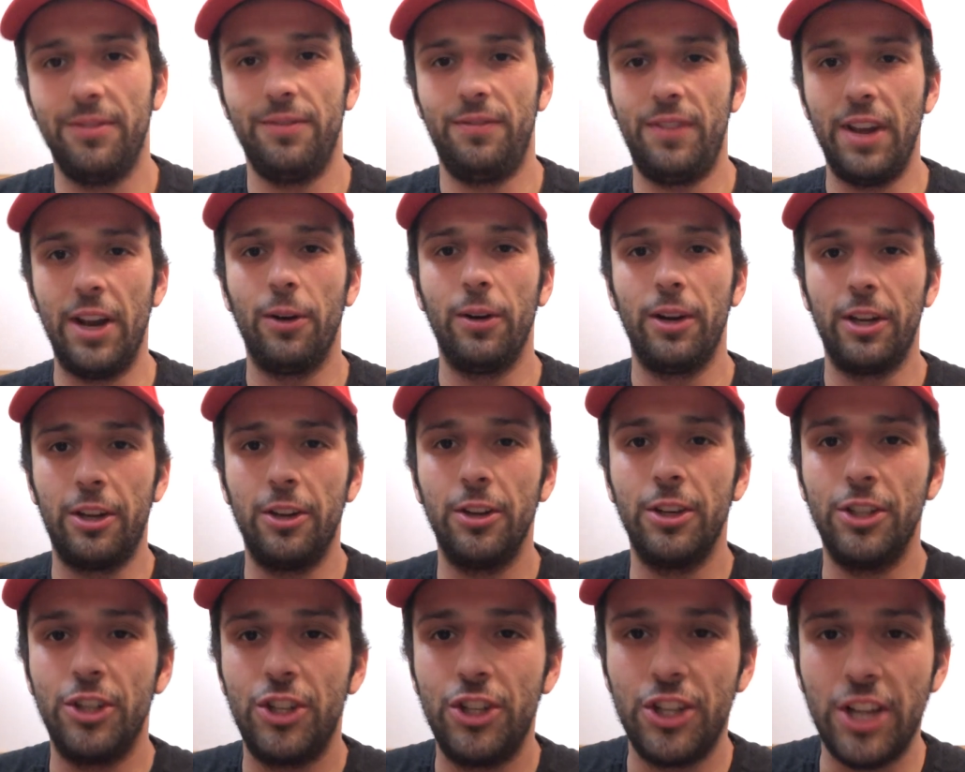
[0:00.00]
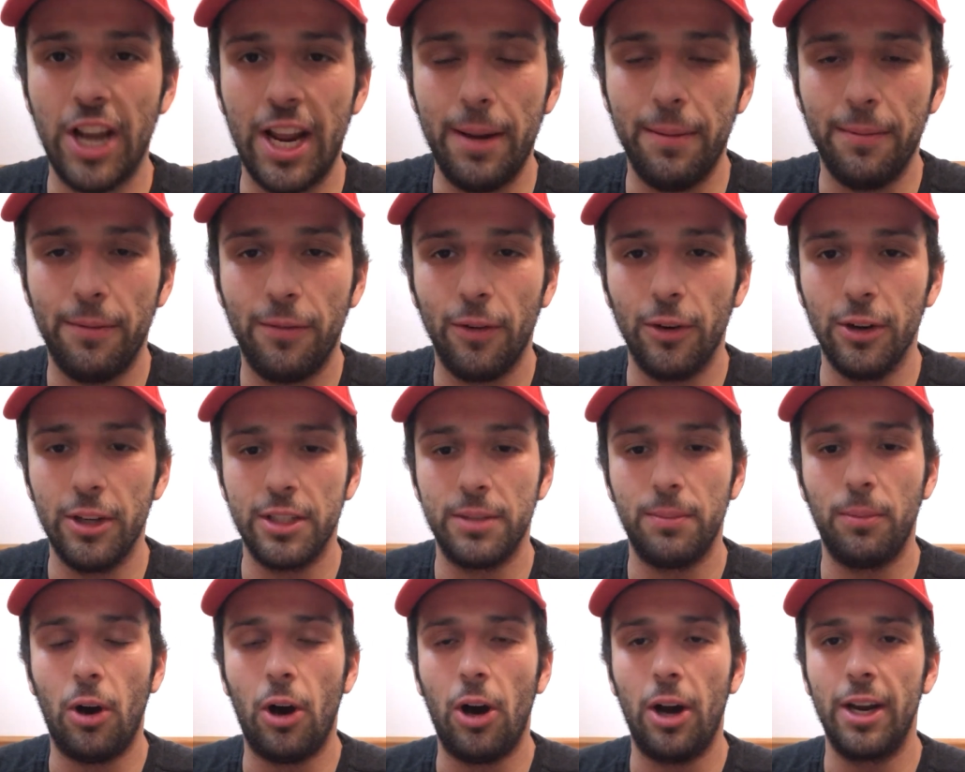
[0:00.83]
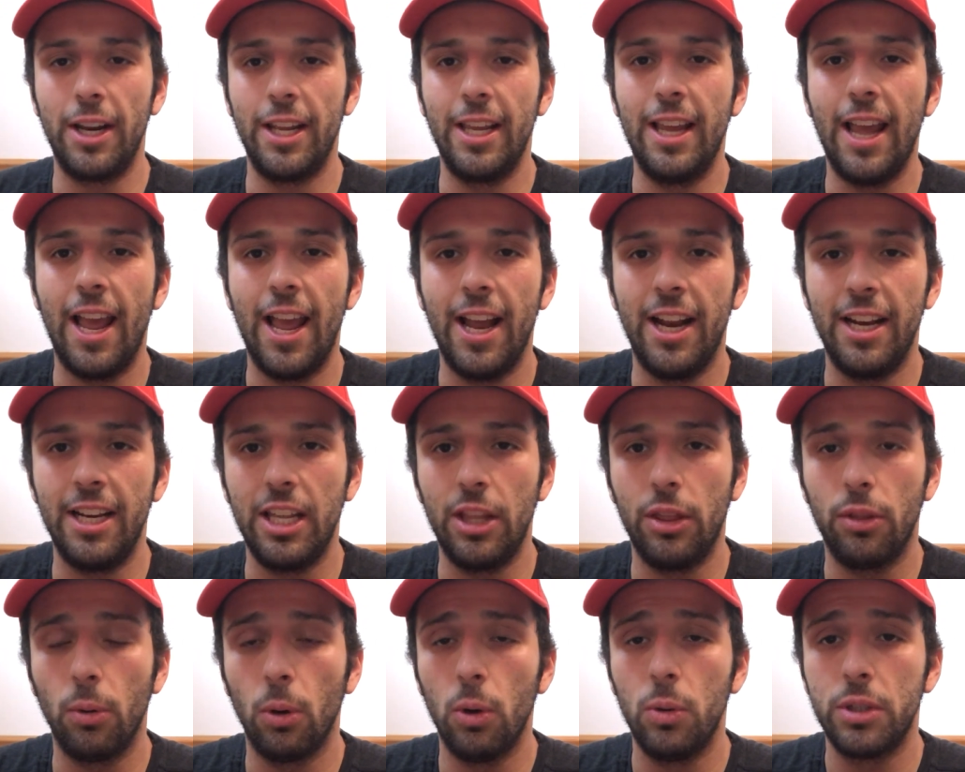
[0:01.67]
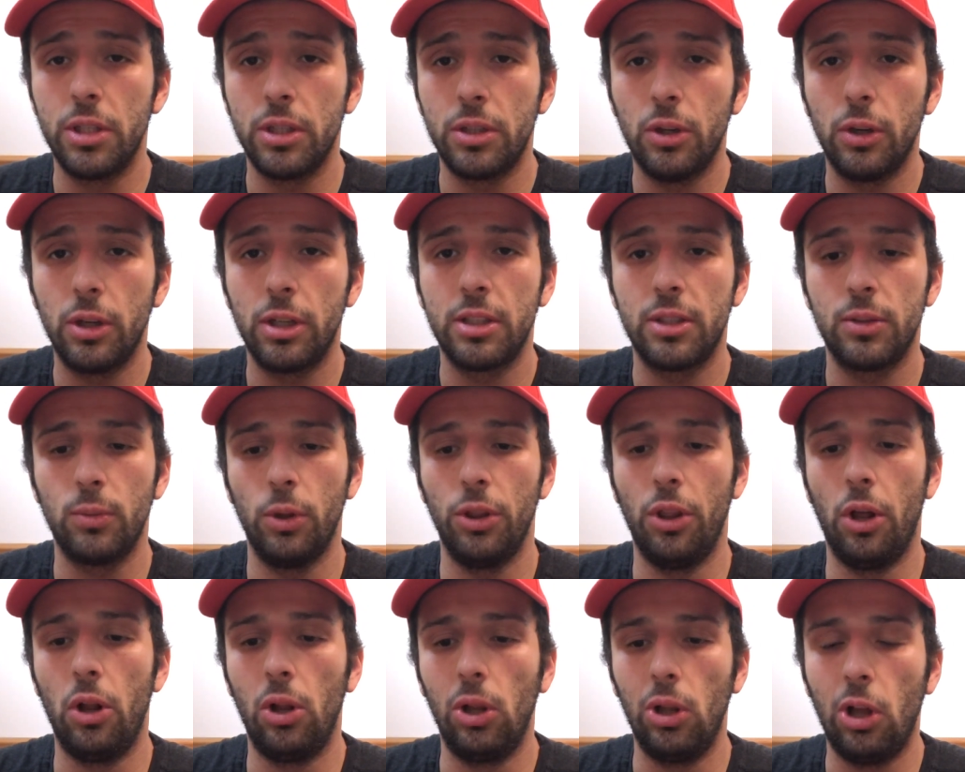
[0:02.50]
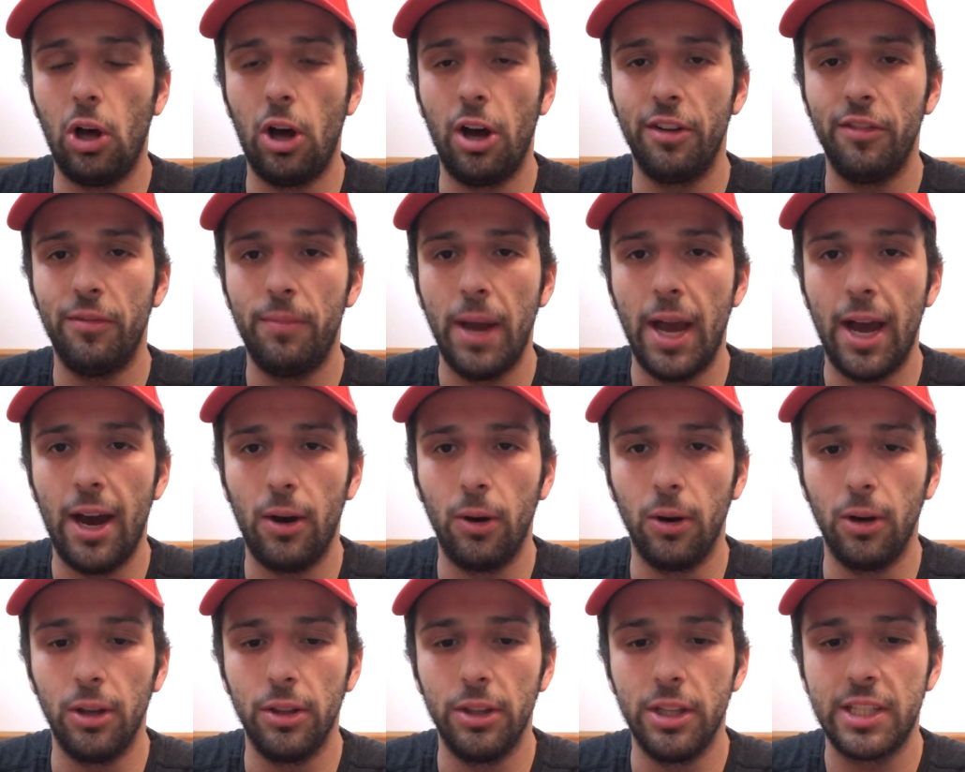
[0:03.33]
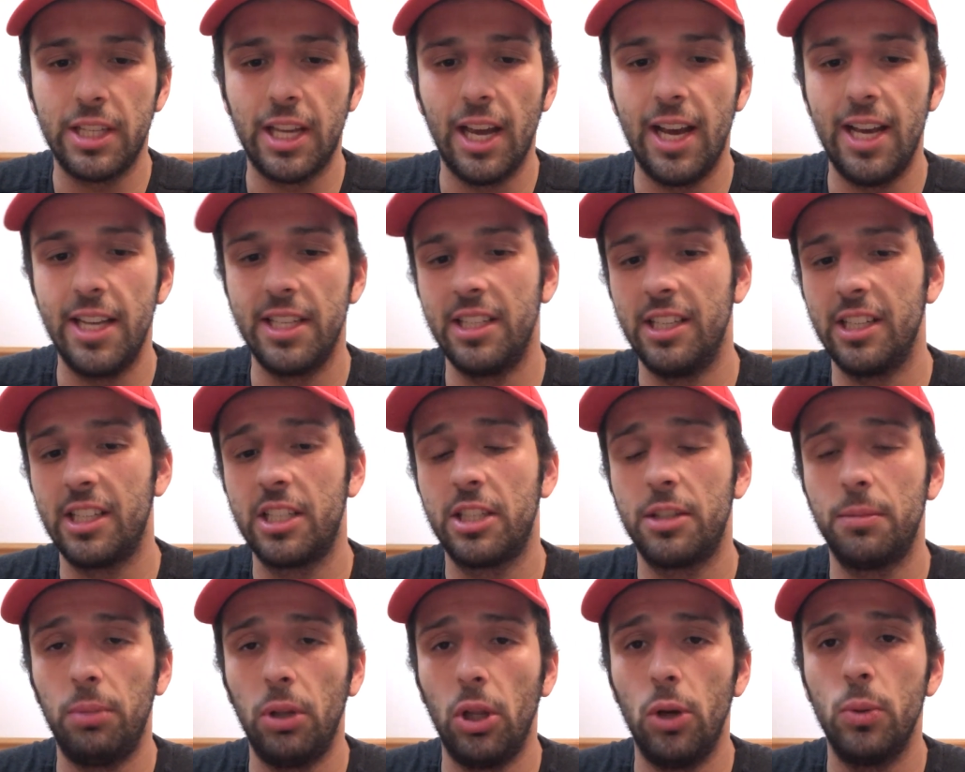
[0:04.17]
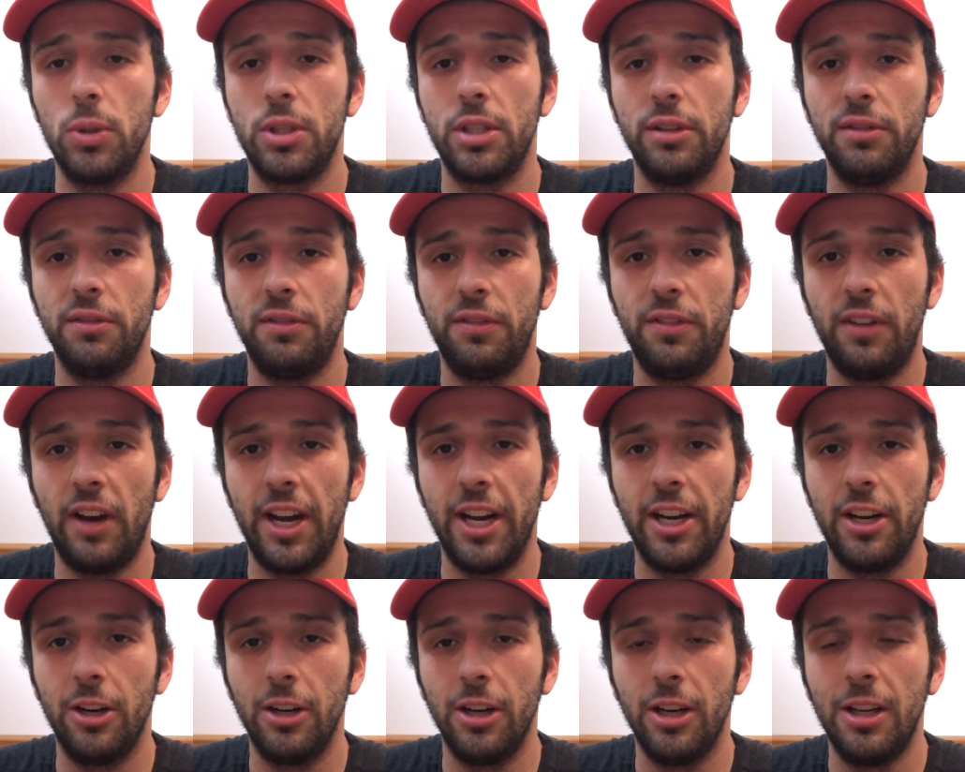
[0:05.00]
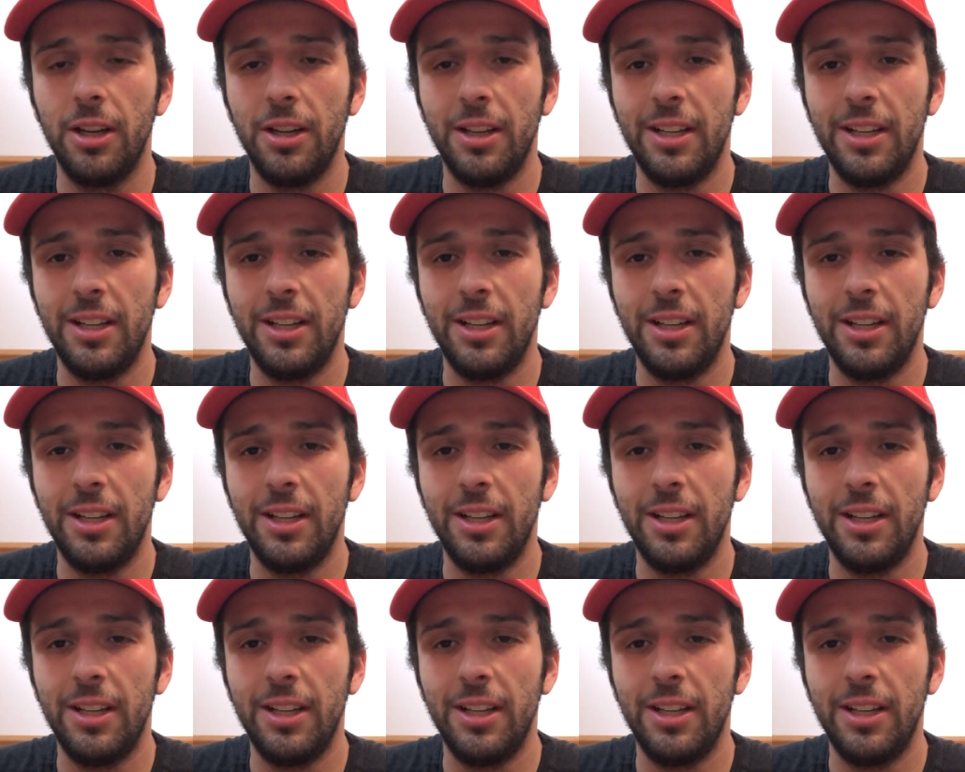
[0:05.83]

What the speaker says: very good shape for his body, and he throws his hooks with a lot of power. This guy is an explosive fighter.